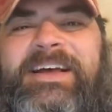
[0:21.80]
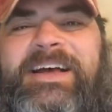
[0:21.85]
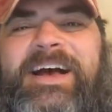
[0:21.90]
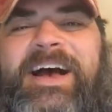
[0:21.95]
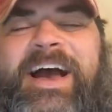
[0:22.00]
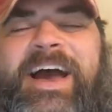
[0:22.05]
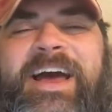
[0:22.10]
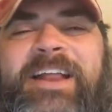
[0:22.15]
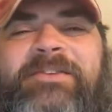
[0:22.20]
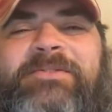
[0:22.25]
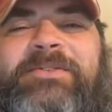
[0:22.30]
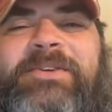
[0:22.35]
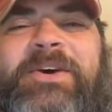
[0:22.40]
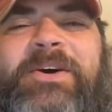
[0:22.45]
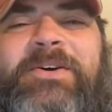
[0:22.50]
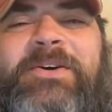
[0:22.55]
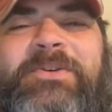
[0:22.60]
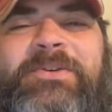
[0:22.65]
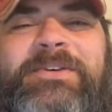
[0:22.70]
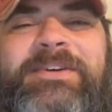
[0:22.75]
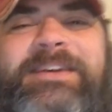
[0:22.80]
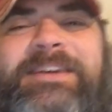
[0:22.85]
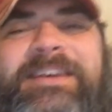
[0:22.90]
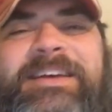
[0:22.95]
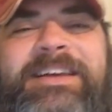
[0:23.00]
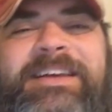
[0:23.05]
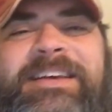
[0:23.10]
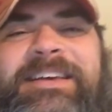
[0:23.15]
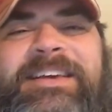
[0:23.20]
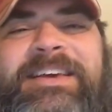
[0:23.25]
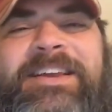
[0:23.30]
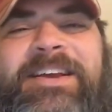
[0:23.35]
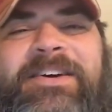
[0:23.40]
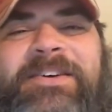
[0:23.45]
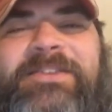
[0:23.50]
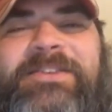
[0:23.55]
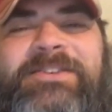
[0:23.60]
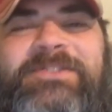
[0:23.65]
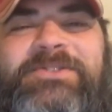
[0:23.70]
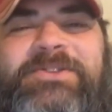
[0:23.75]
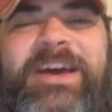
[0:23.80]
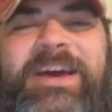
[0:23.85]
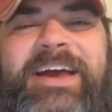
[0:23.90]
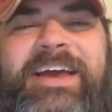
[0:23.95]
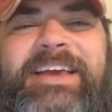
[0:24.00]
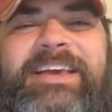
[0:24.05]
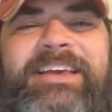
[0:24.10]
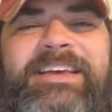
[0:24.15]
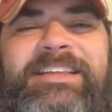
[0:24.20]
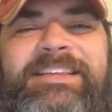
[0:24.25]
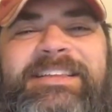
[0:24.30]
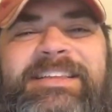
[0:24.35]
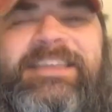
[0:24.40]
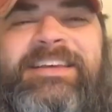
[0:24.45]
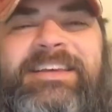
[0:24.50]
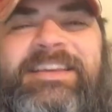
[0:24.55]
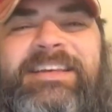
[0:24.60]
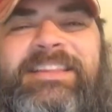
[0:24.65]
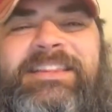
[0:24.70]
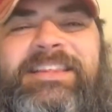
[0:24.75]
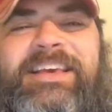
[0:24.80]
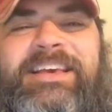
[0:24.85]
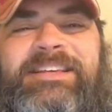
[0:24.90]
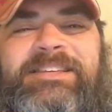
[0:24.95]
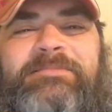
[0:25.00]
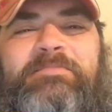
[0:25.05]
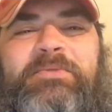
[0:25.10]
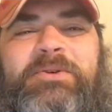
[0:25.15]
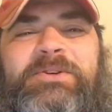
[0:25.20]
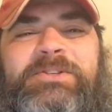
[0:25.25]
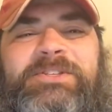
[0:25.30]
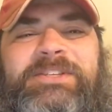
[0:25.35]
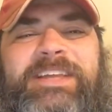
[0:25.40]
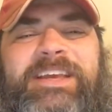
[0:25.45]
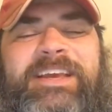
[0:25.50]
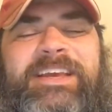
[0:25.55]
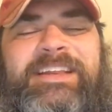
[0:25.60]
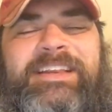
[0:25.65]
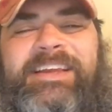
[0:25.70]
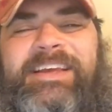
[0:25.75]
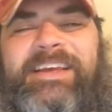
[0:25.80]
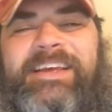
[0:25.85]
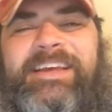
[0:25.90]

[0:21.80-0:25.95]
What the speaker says: I don't know. You know, you try and get things pushed in,